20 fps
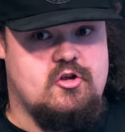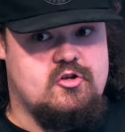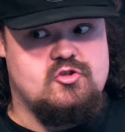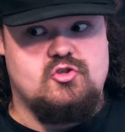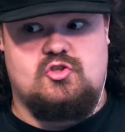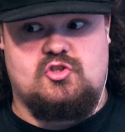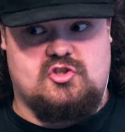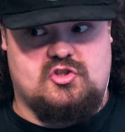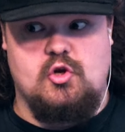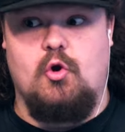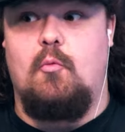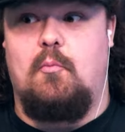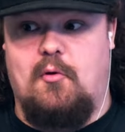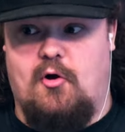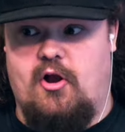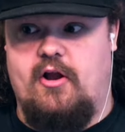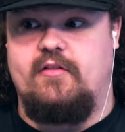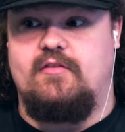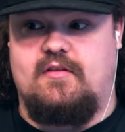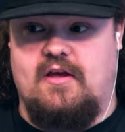
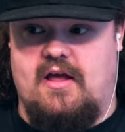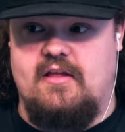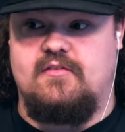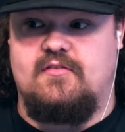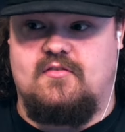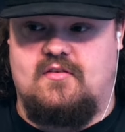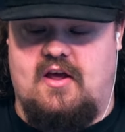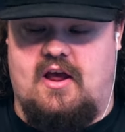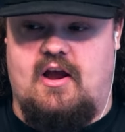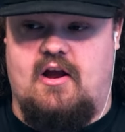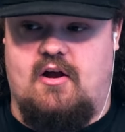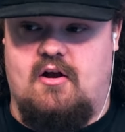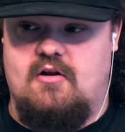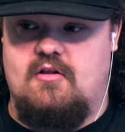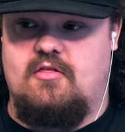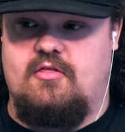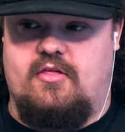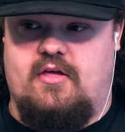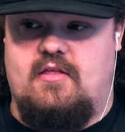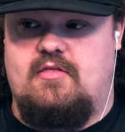super intense tear,
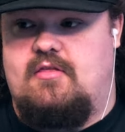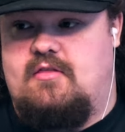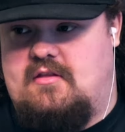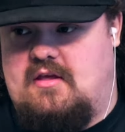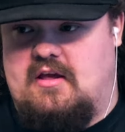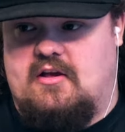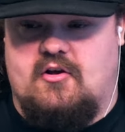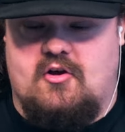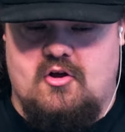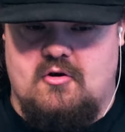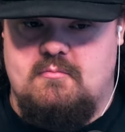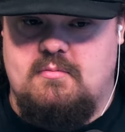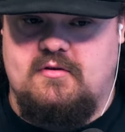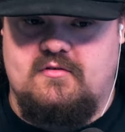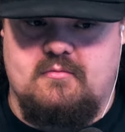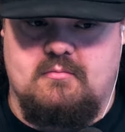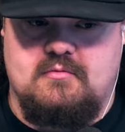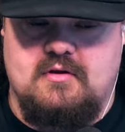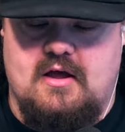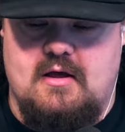then it could be yeah.
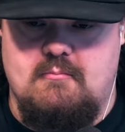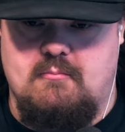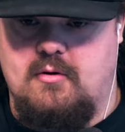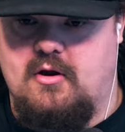some time.